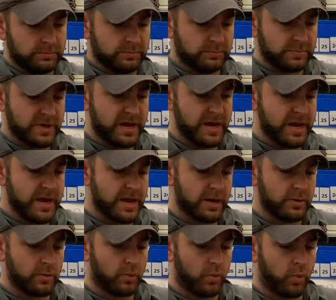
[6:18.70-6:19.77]

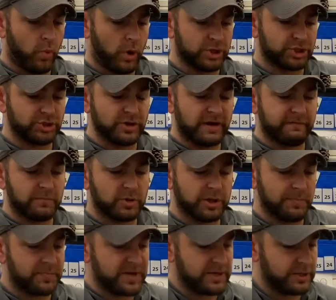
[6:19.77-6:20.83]
And once you have them
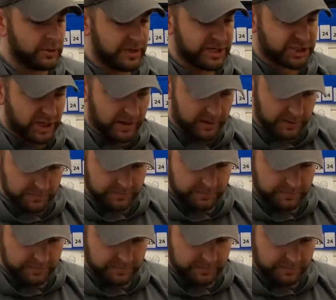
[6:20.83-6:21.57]
clipped into each other,